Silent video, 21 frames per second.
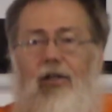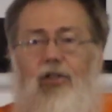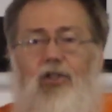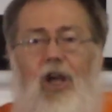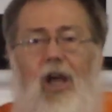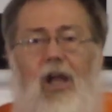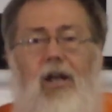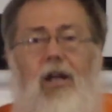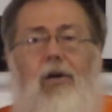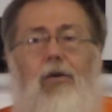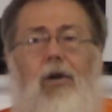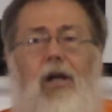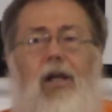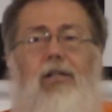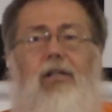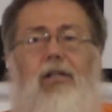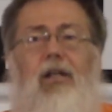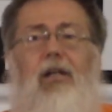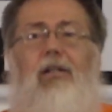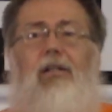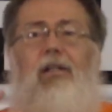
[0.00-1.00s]

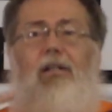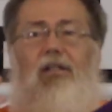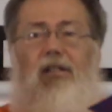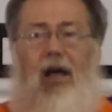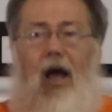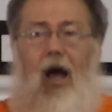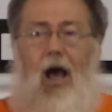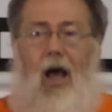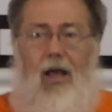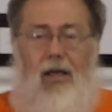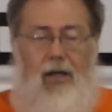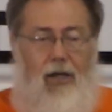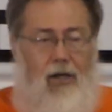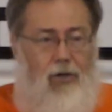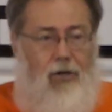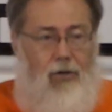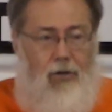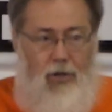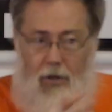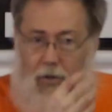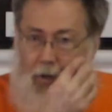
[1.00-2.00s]
generating
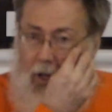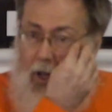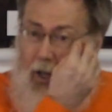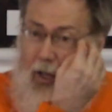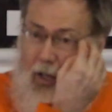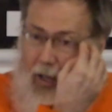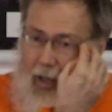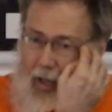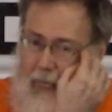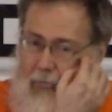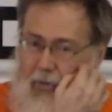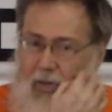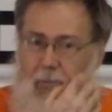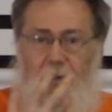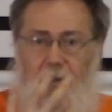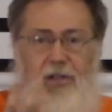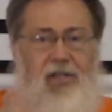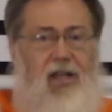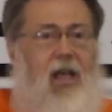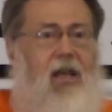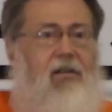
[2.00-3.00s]
desire, And
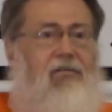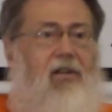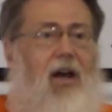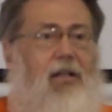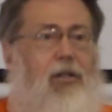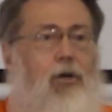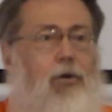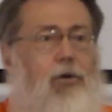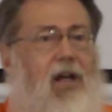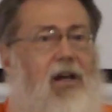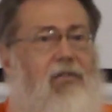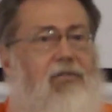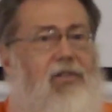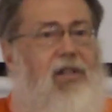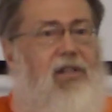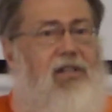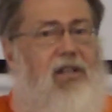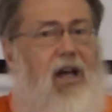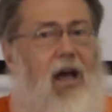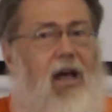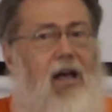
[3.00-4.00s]
people say, if I don't have
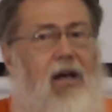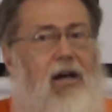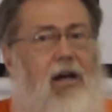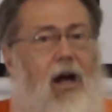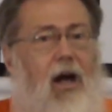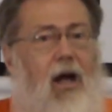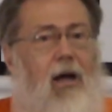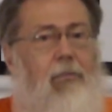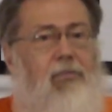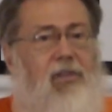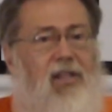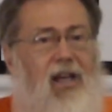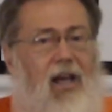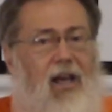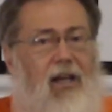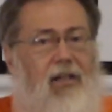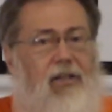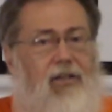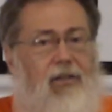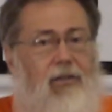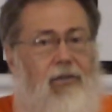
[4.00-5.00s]
desire, I'm
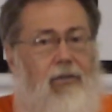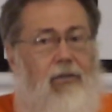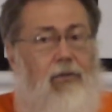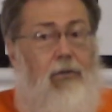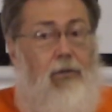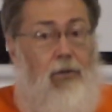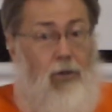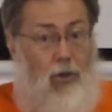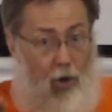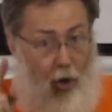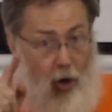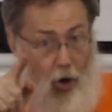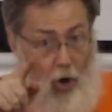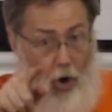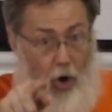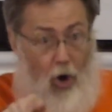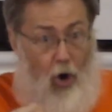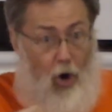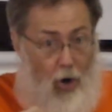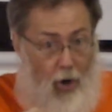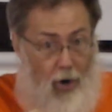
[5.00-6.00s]
dead.
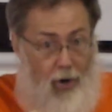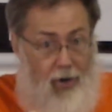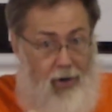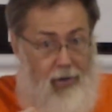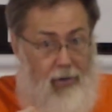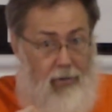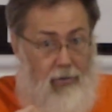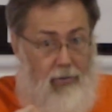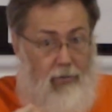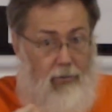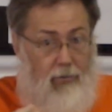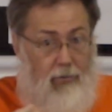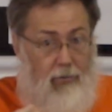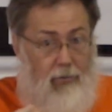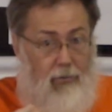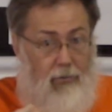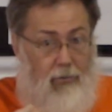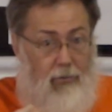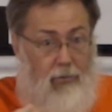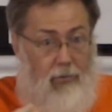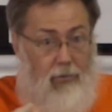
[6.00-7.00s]
Or
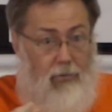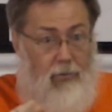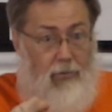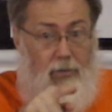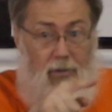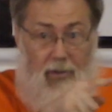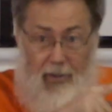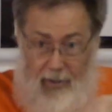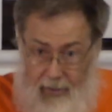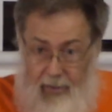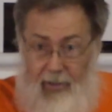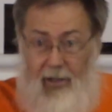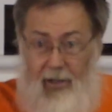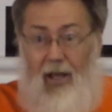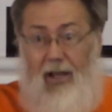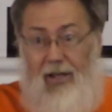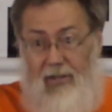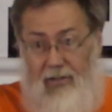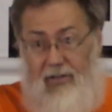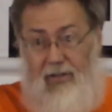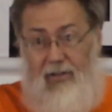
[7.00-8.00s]

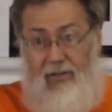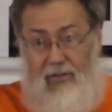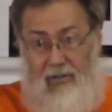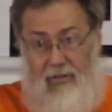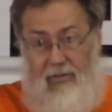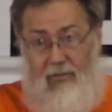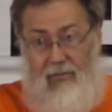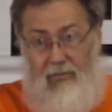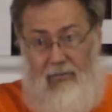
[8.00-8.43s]
enlightened.